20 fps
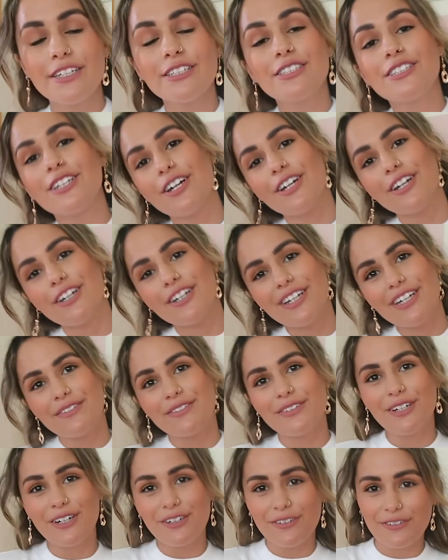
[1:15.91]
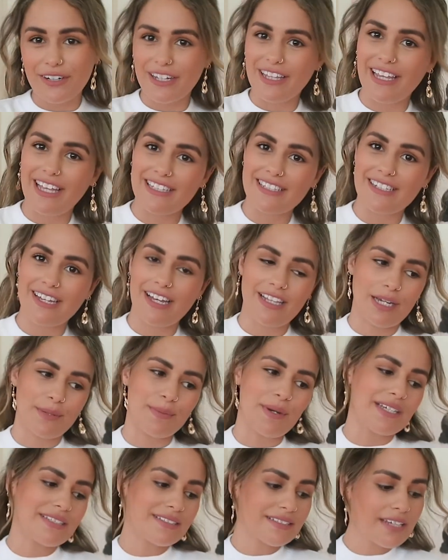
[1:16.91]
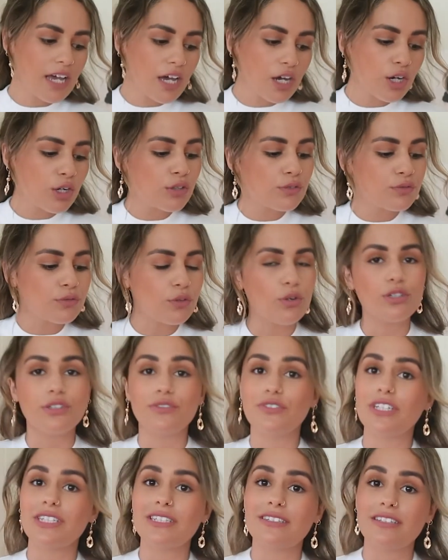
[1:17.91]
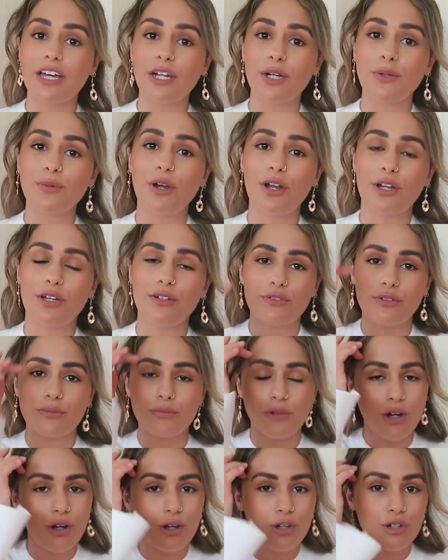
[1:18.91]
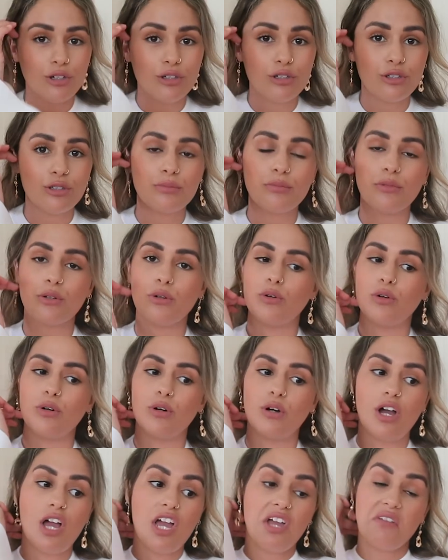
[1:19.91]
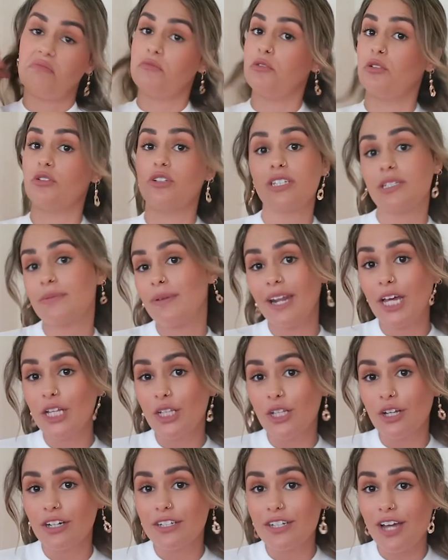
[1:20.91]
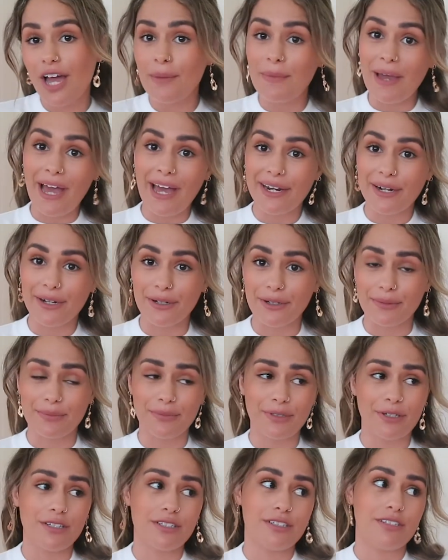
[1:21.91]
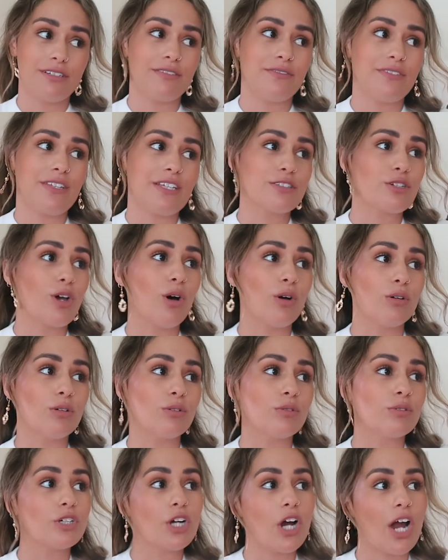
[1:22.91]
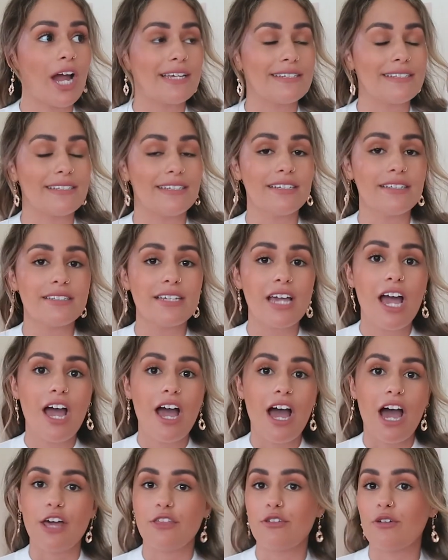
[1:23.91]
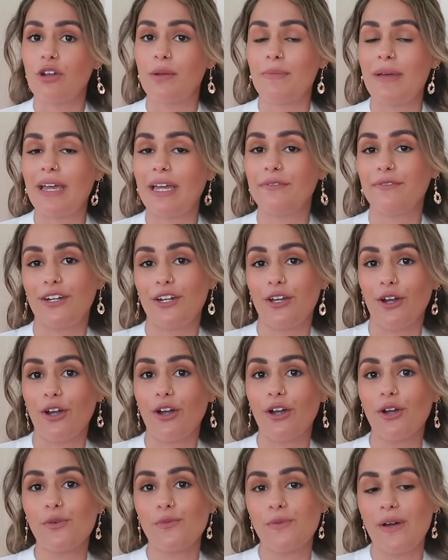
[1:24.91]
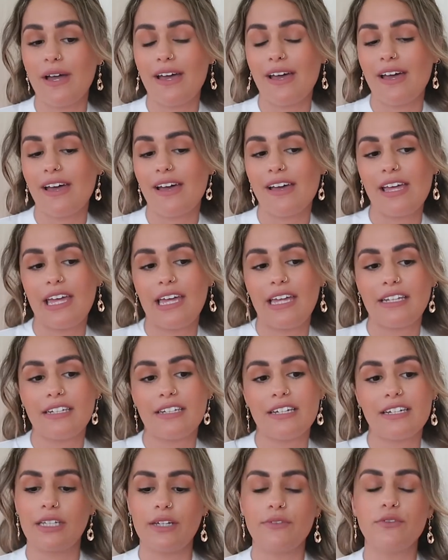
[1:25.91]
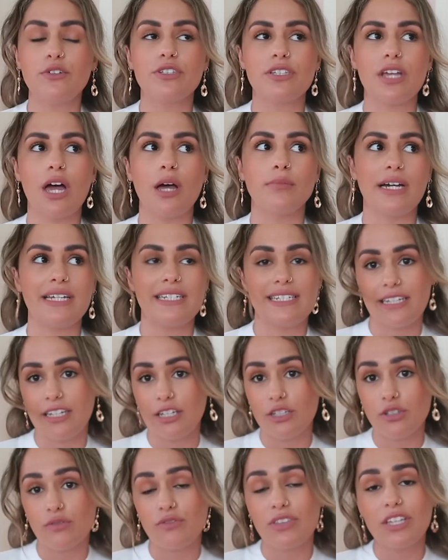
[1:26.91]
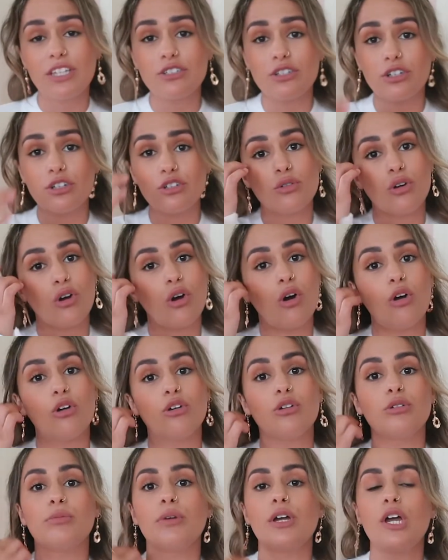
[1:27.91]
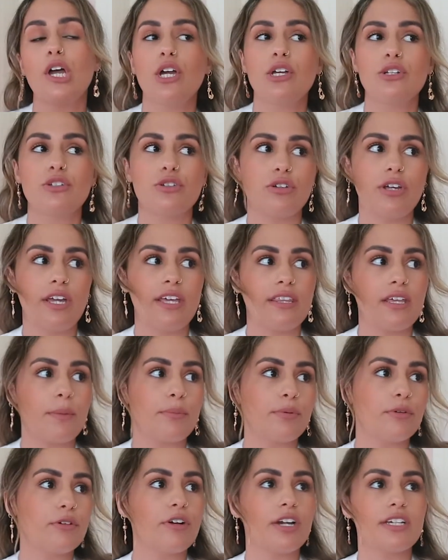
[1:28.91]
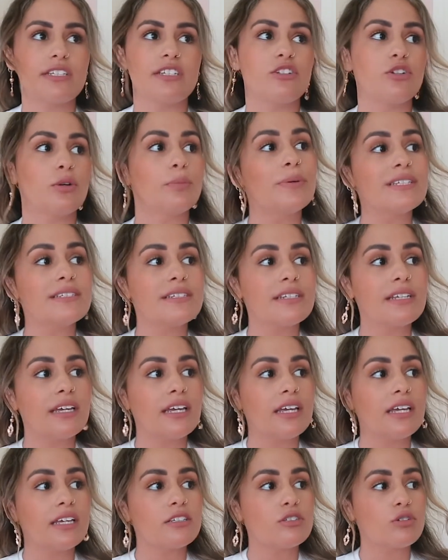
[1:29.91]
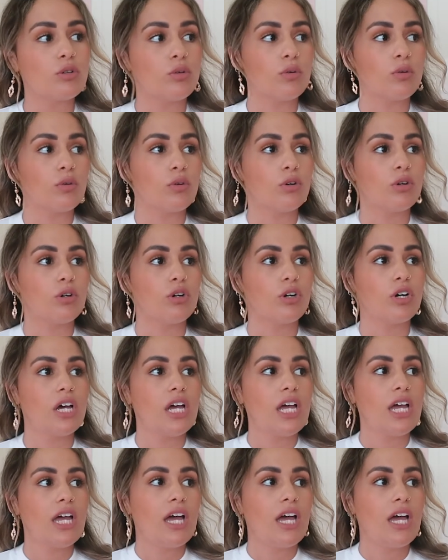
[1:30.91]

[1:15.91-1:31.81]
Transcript: So if you're a freelancer like myself, or you've just started working from home, or you're just spending a lot of time at home because of this whole crisis, I thought I'd make a video where it can give you some ideas or things you can do at home to either progress in your business, or